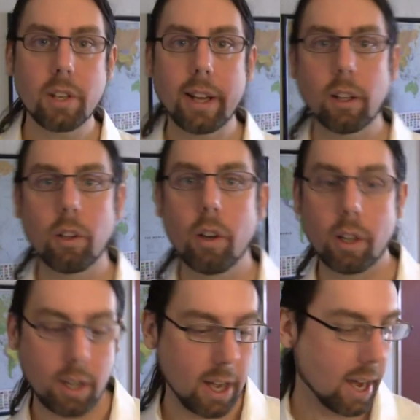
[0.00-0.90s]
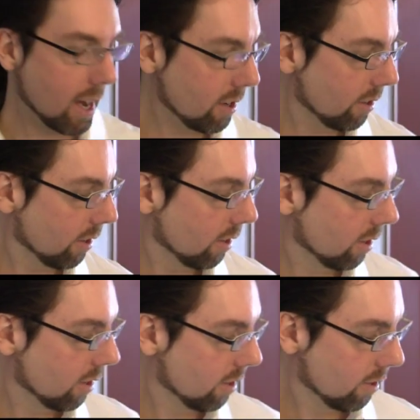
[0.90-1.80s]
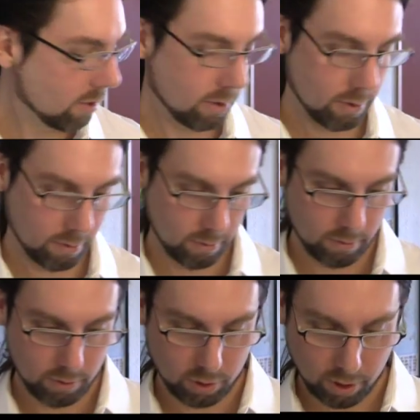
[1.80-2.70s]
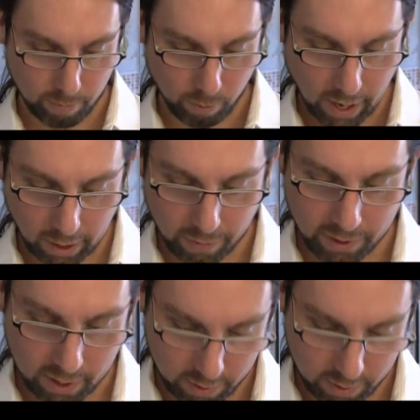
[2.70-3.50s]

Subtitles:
take a look at some relevant